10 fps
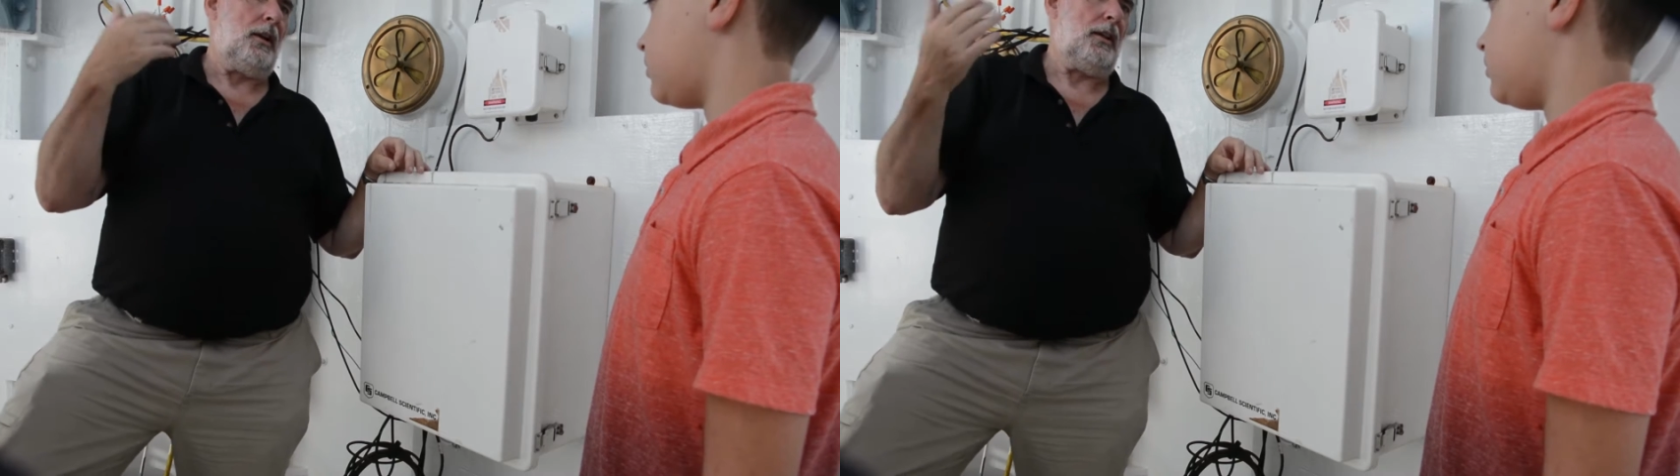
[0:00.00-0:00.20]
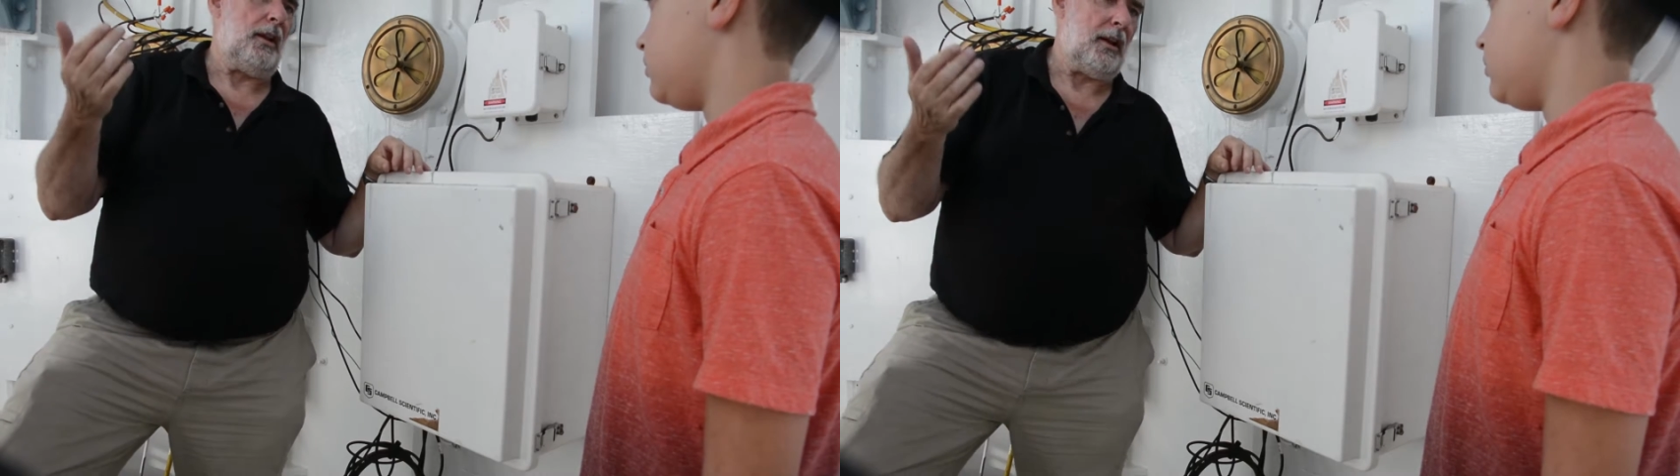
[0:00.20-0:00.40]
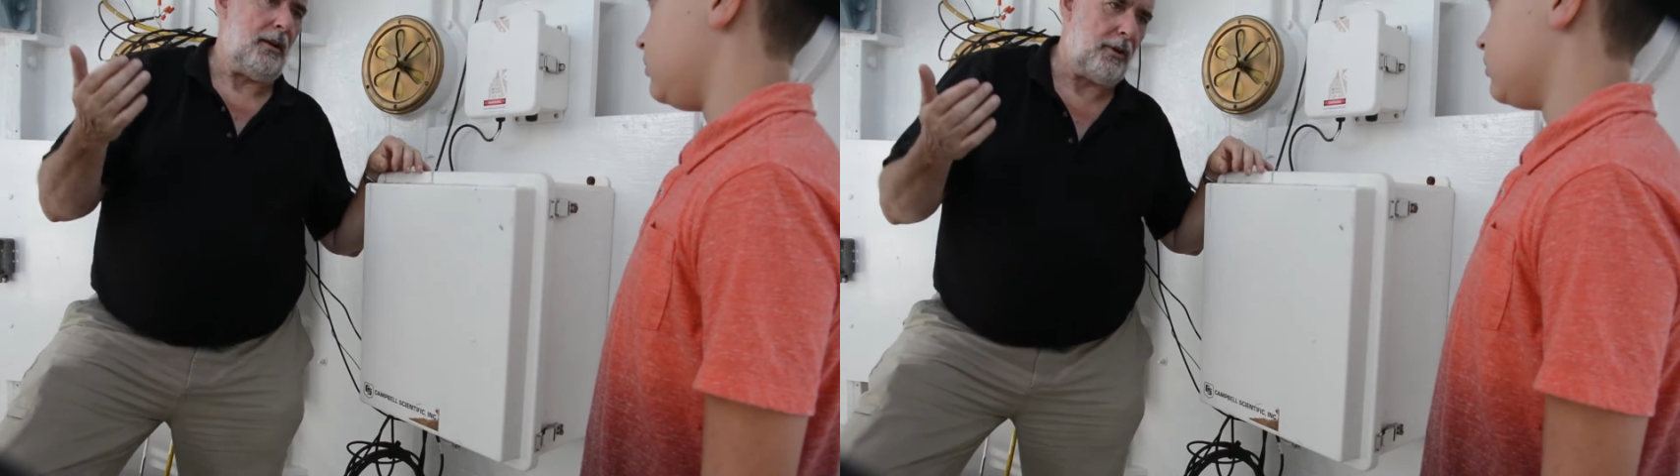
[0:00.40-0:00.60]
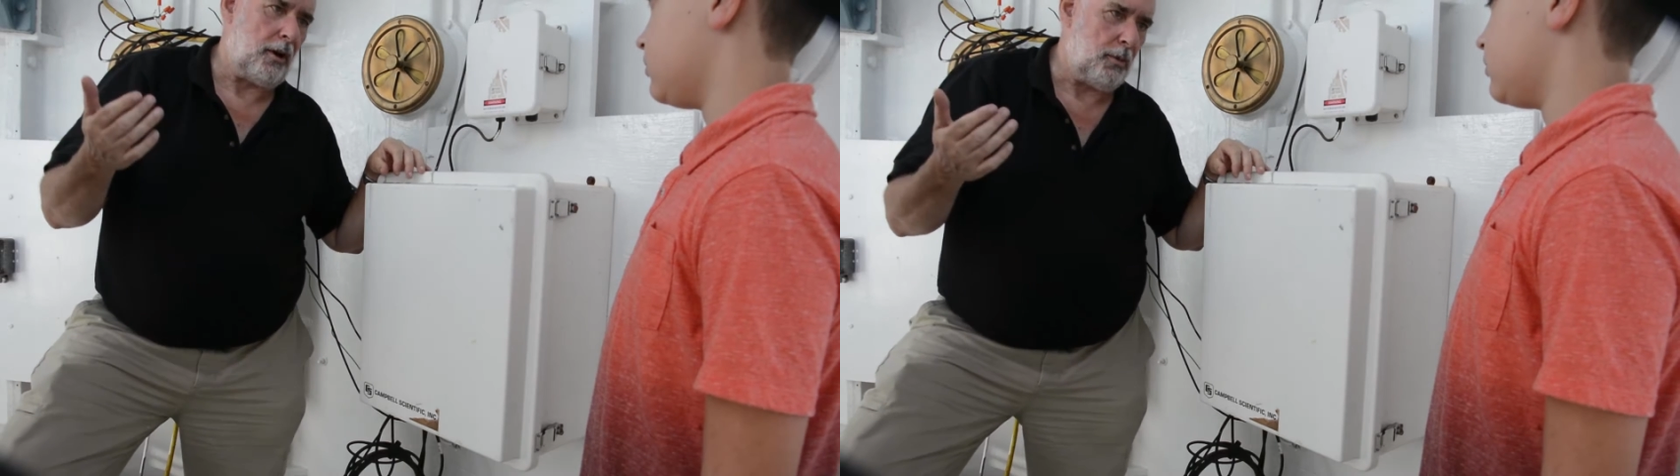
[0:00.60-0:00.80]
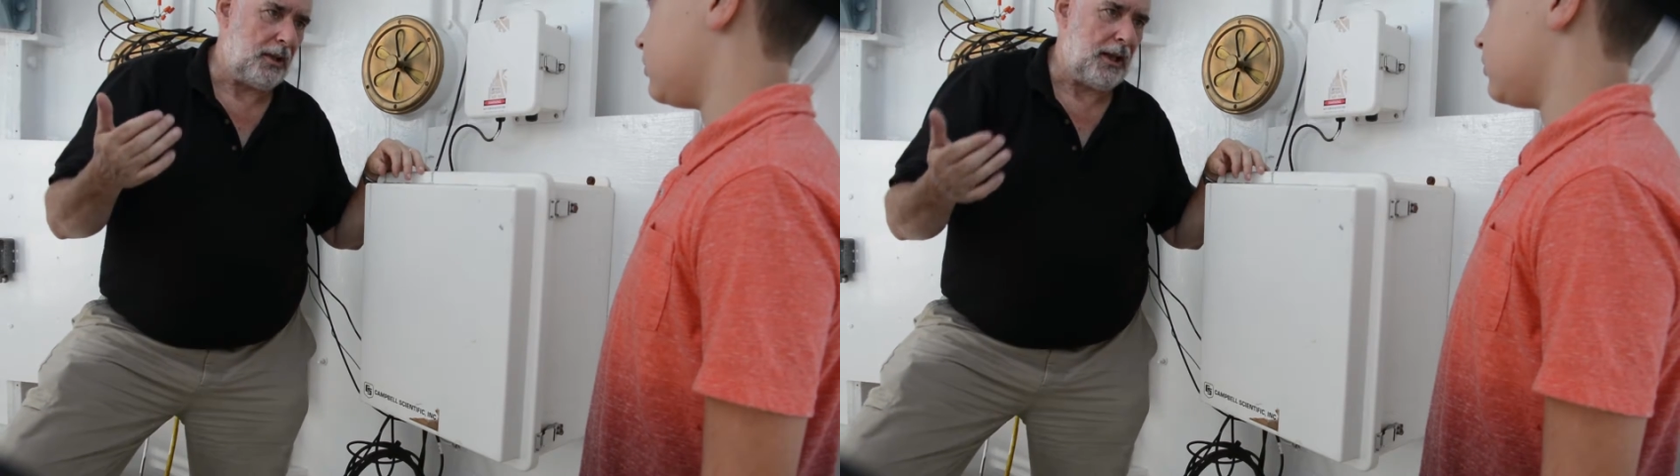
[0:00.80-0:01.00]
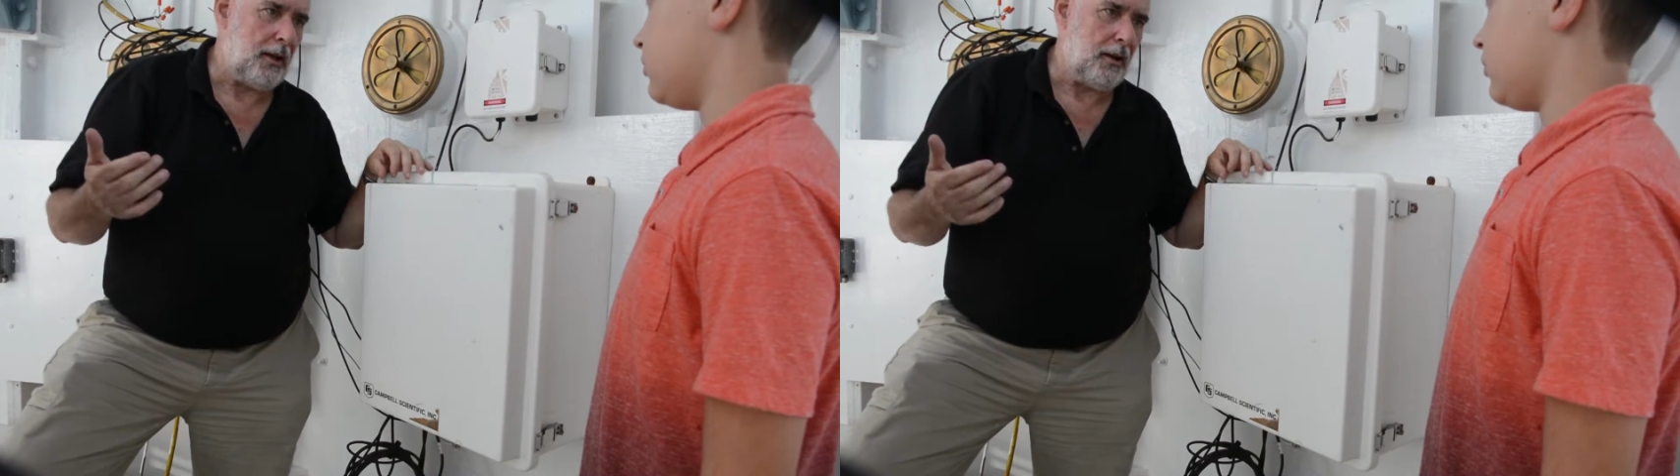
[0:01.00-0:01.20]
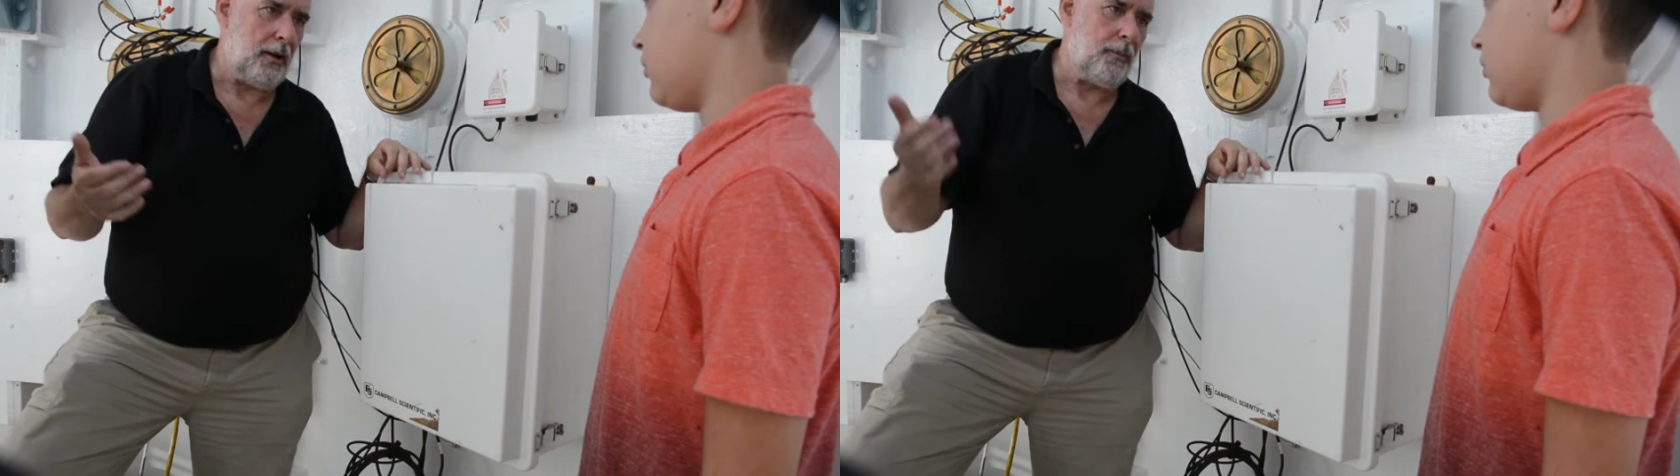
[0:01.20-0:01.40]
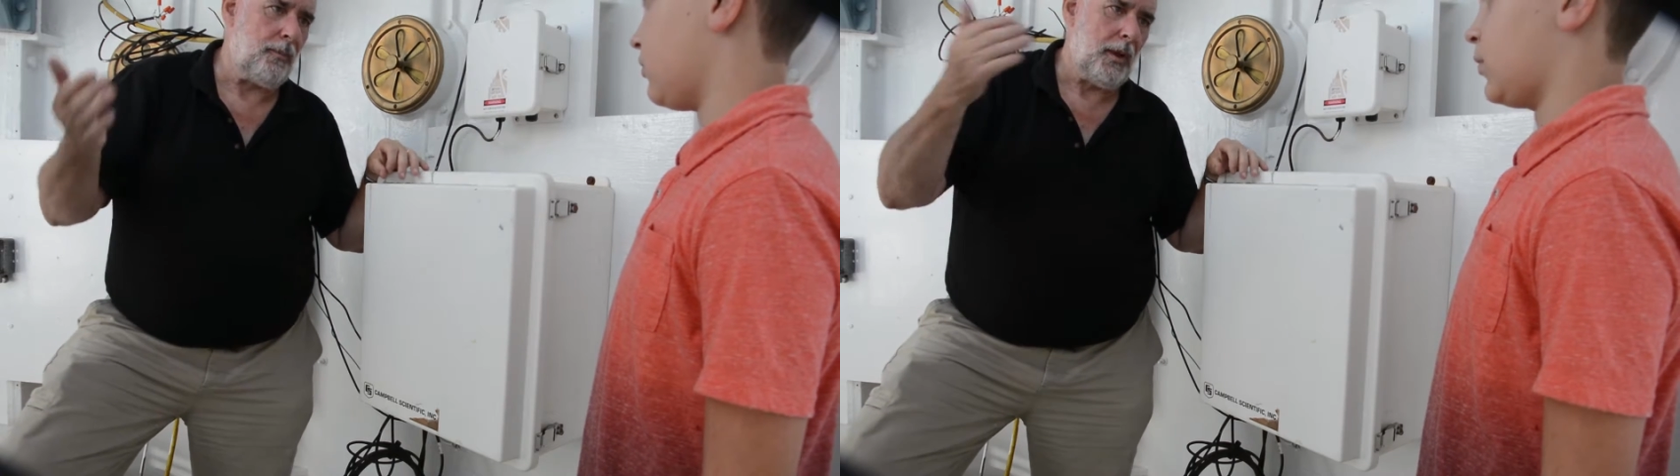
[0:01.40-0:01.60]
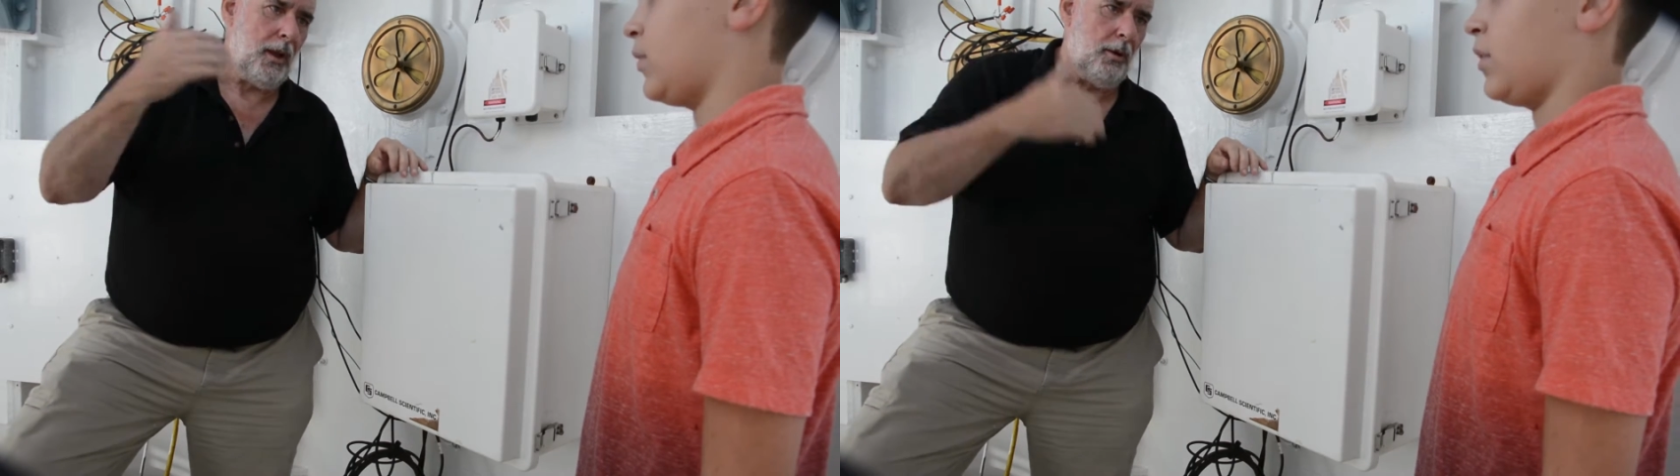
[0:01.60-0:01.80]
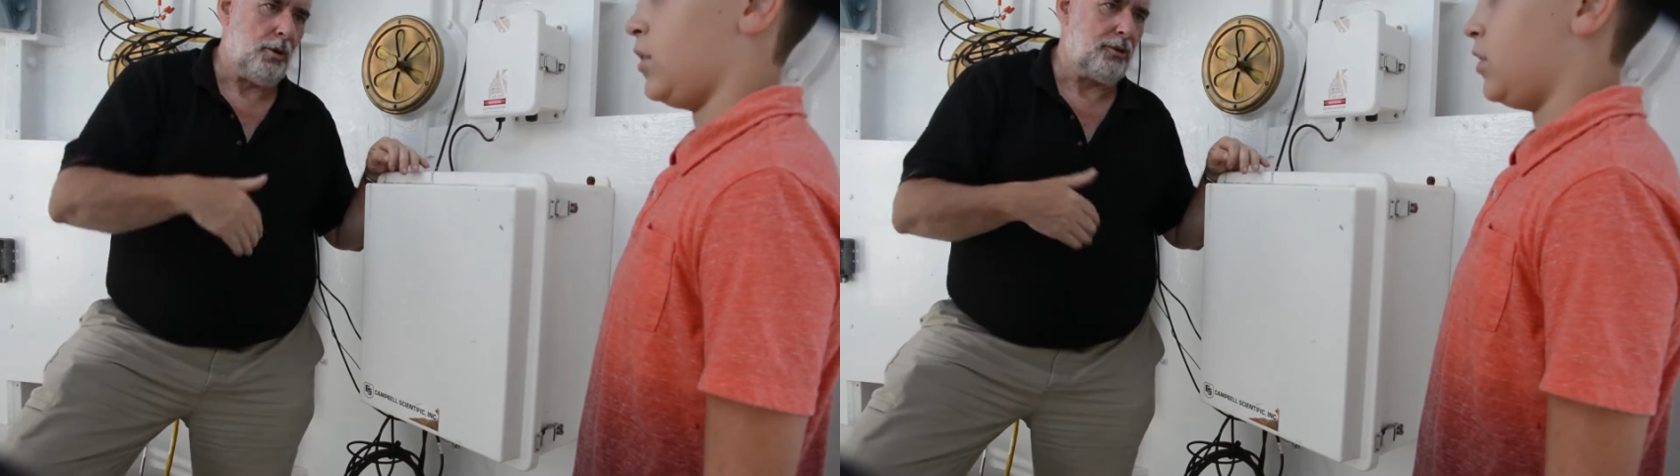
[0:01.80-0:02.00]
and then Environment
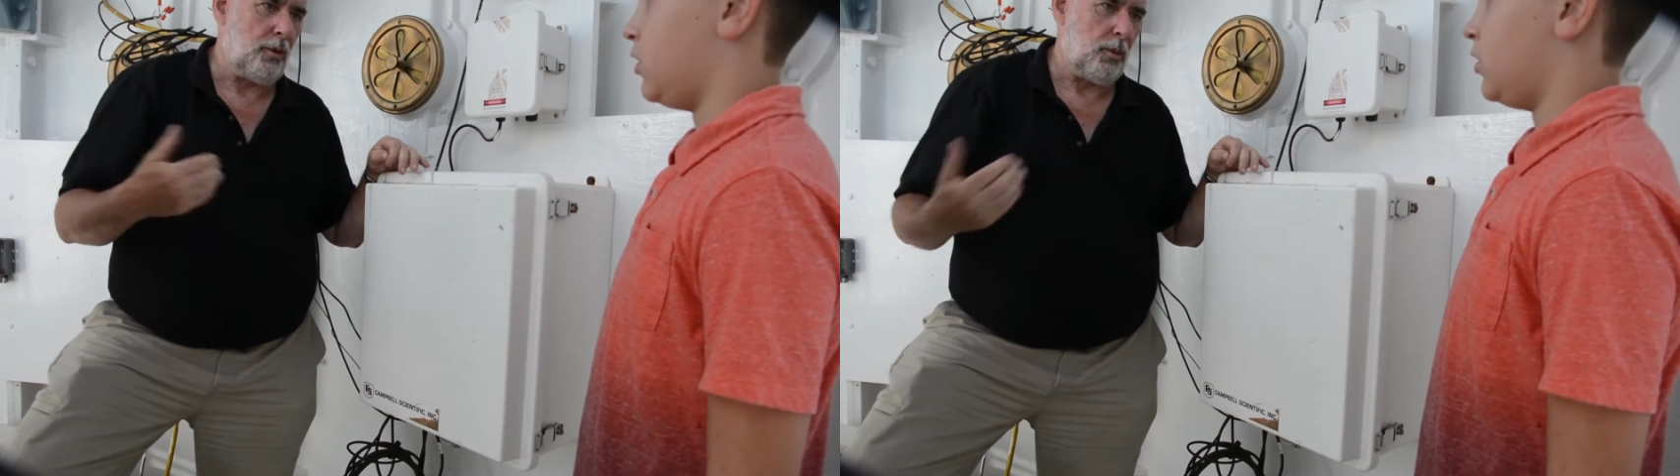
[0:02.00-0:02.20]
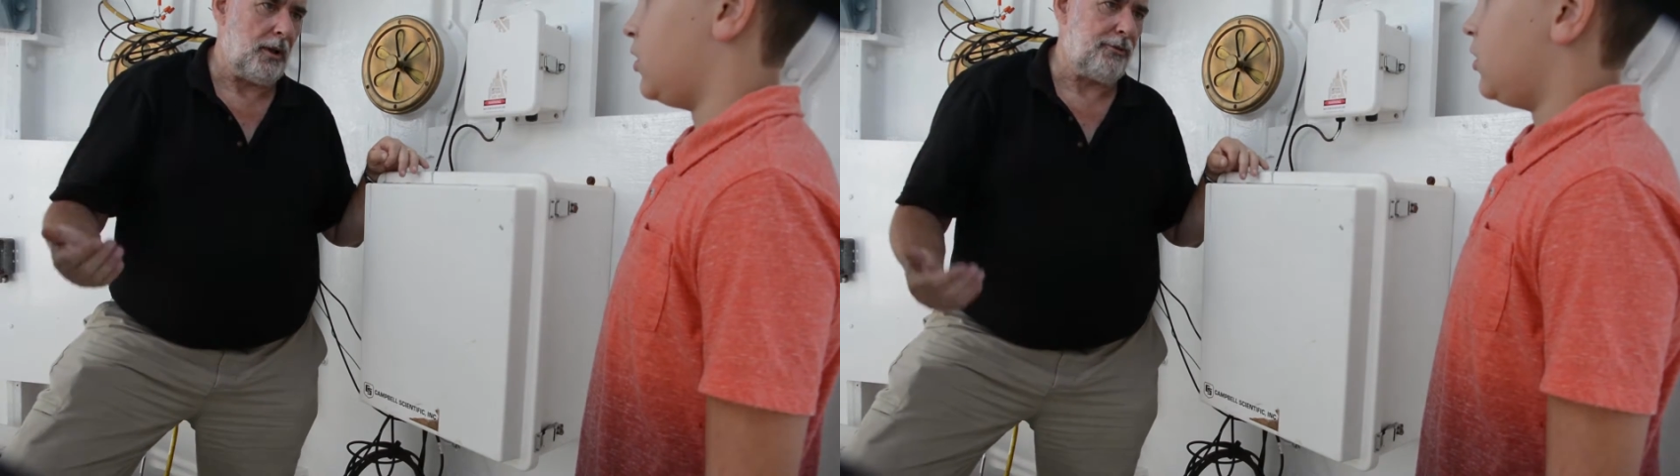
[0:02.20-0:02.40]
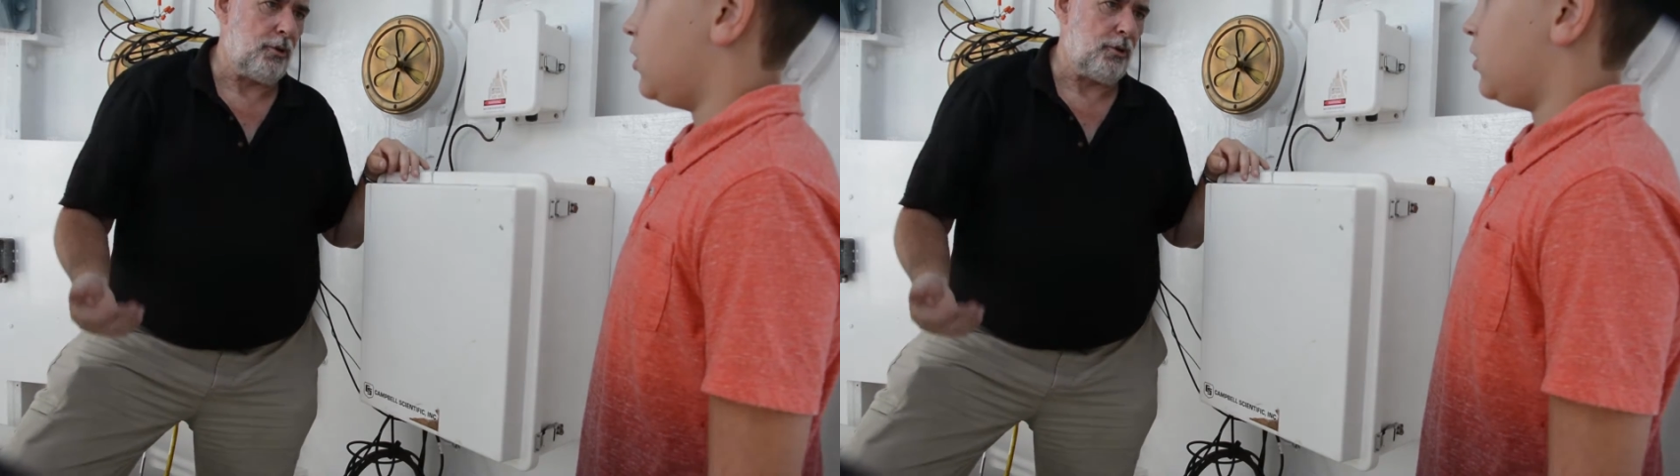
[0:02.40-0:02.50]
Canada puts the weather